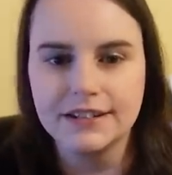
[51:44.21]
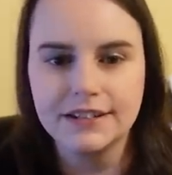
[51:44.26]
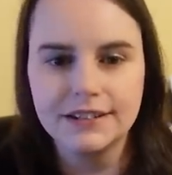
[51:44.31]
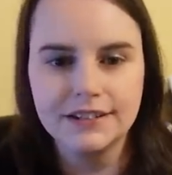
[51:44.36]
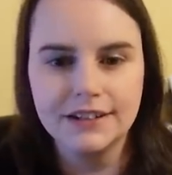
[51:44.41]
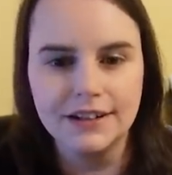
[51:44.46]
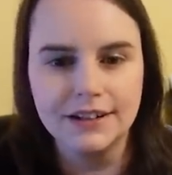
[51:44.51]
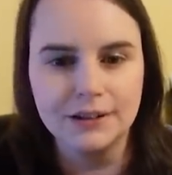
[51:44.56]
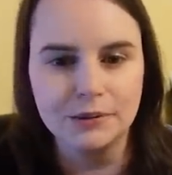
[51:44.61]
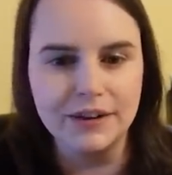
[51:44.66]

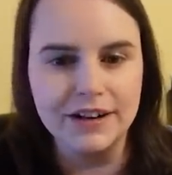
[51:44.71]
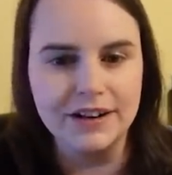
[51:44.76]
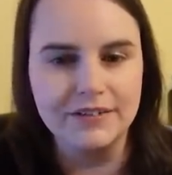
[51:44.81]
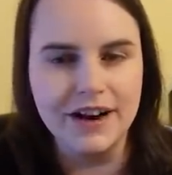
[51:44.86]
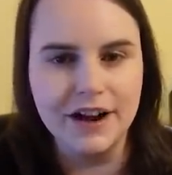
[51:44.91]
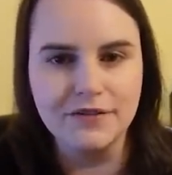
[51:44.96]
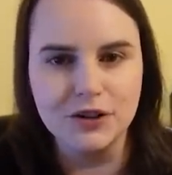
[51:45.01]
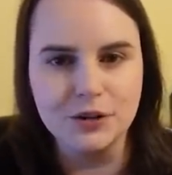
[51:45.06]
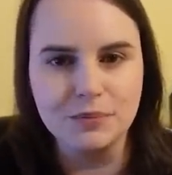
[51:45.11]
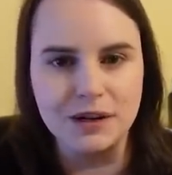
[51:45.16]
Uh, we have
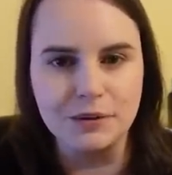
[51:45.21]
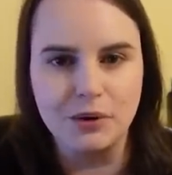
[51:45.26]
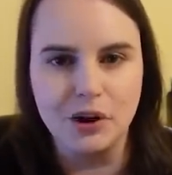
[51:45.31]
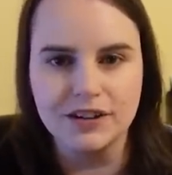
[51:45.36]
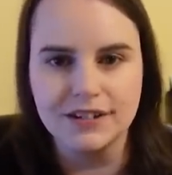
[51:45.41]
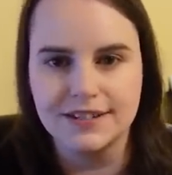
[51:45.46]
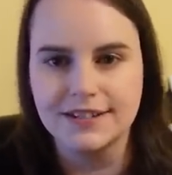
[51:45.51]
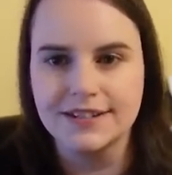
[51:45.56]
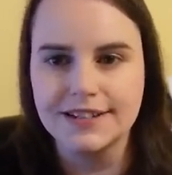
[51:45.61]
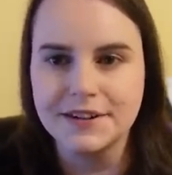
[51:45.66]
never been apart
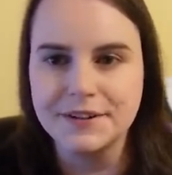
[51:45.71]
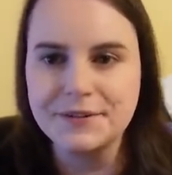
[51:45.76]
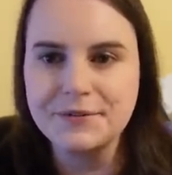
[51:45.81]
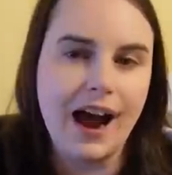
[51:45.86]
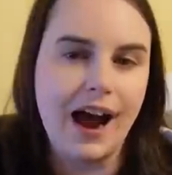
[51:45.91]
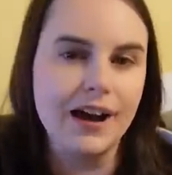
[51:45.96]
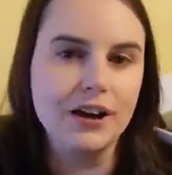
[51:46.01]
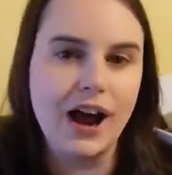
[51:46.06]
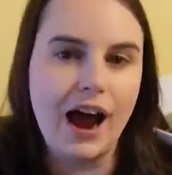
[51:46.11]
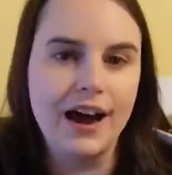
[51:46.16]
since then.
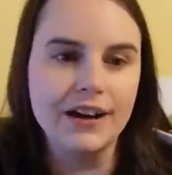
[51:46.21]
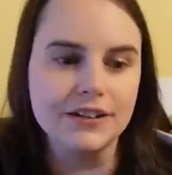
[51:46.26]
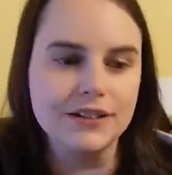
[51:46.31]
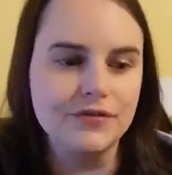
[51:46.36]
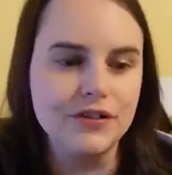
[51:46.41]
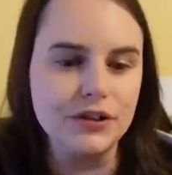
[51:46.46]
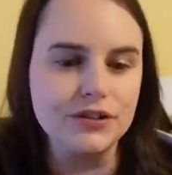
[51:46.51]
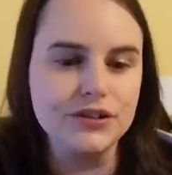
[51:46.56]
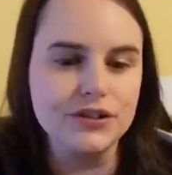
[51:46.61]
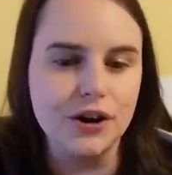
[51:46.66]
I, I just feel
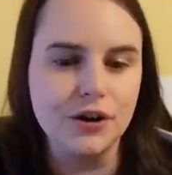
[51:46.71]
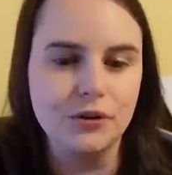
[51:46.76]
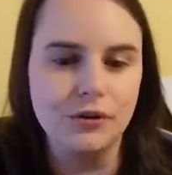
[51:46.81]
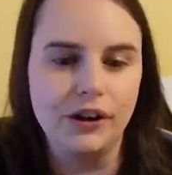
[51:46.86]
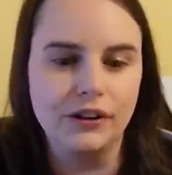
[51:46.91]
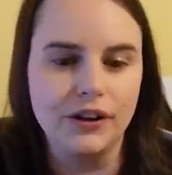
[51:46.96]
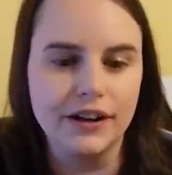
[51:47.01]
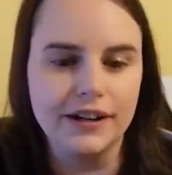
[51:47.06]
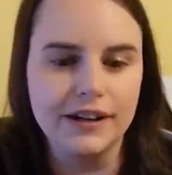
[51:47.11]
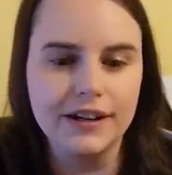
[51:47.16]
so
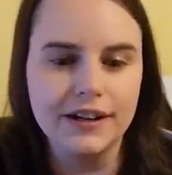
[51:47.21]
lucky.